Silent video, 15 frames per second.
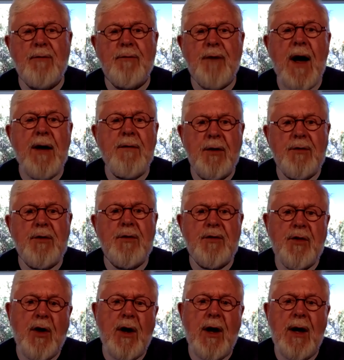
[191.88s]
500
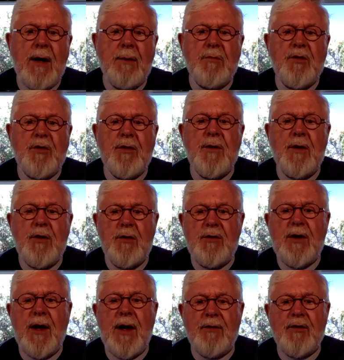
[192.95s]
times in the New
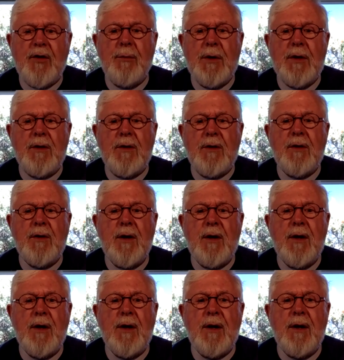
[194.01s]
Testament,
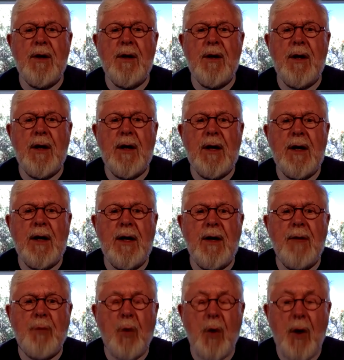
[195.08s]

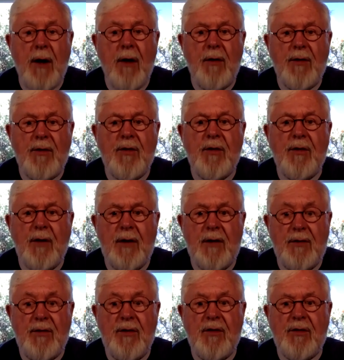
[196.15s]
prayer
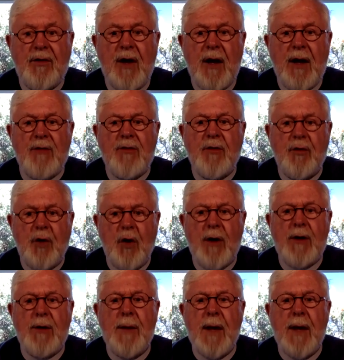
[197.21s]
is discussed or
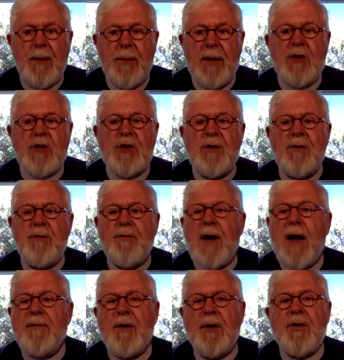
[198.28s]
talked about or mentioned.
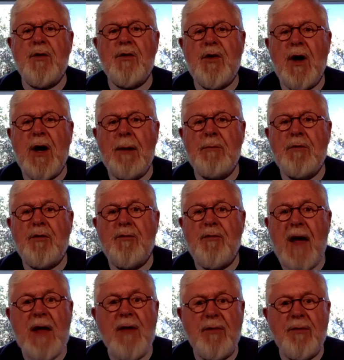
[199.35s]
500 times
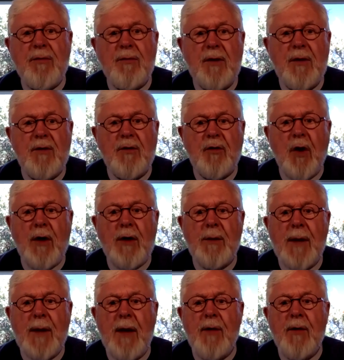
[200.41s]
faith is talked
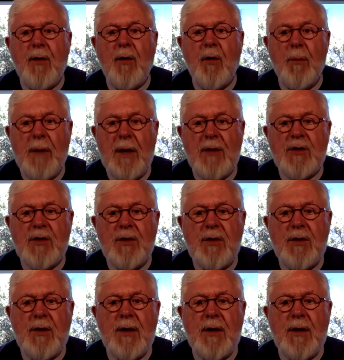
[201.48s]
about or mentioned.